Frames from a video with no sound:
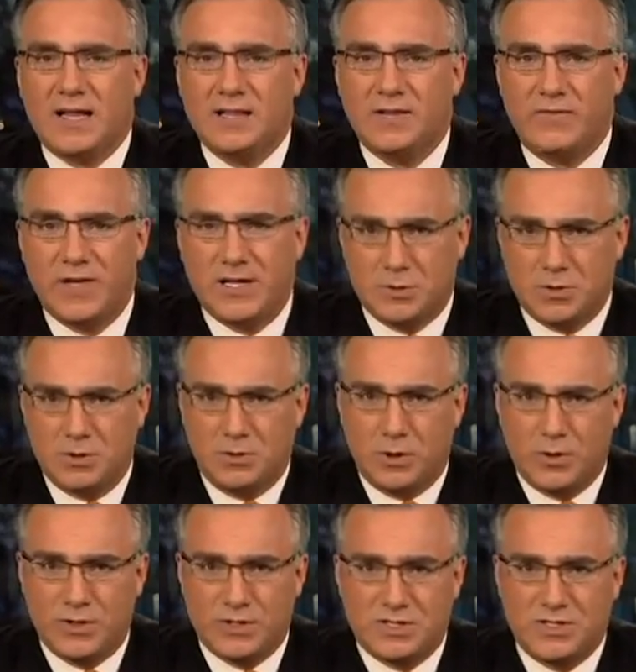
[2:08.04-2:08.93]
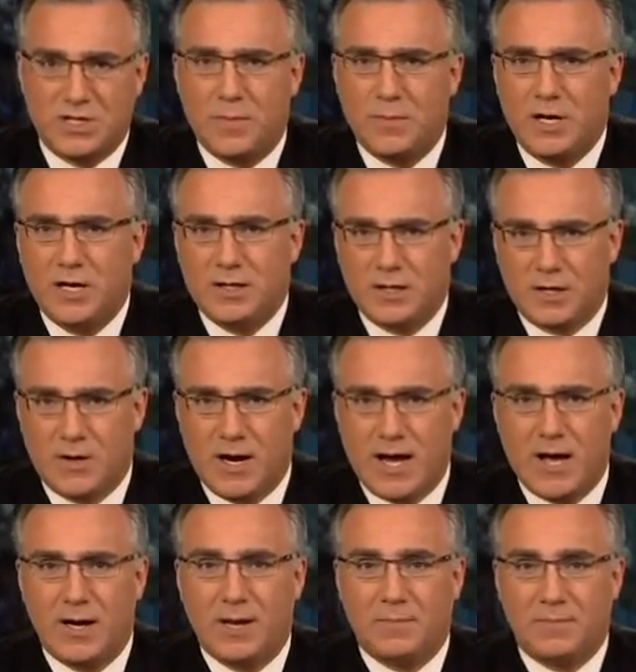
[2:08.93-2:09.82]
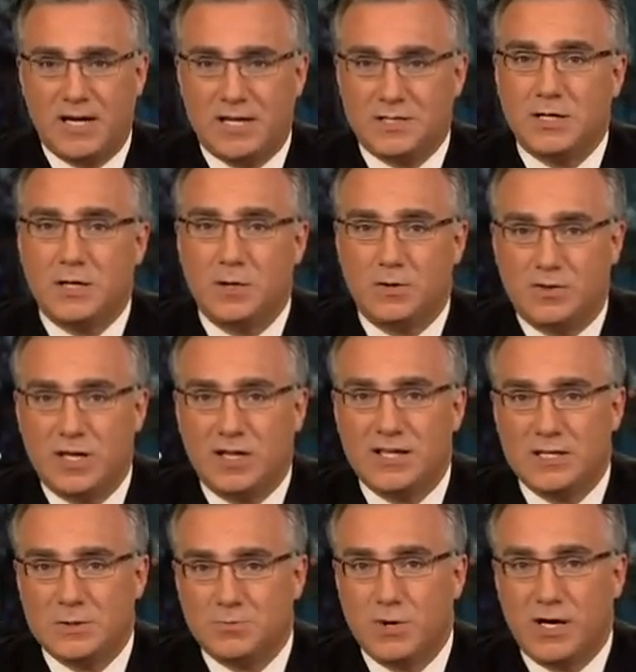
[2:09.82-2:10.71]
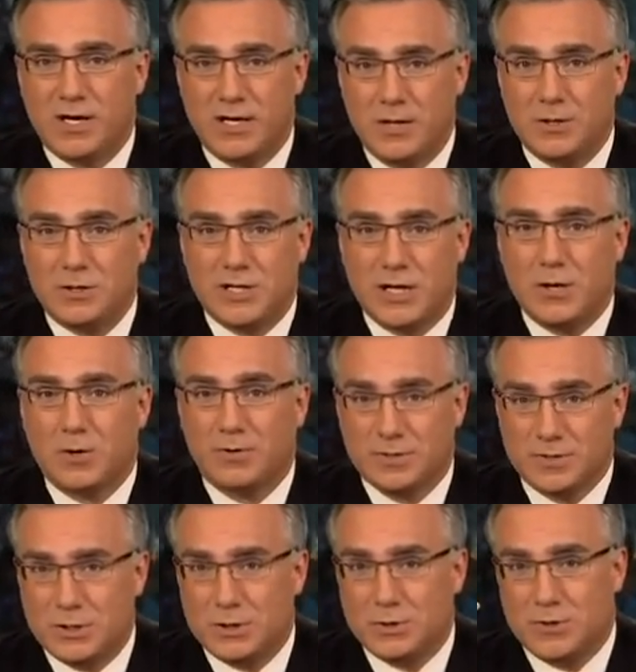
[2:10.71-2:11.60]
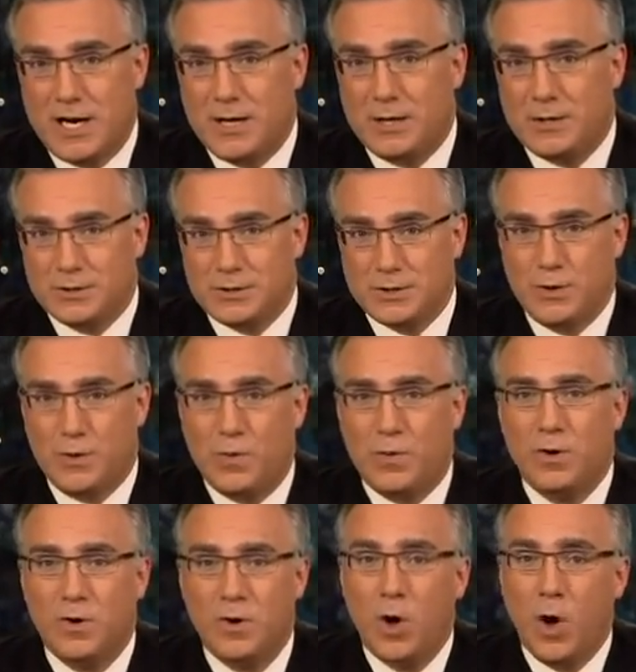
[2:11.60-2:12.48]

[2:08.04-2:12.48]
and the ventriloquist dummy in the crowd, I'm guessing you think this Brigadier General is a traitor, too.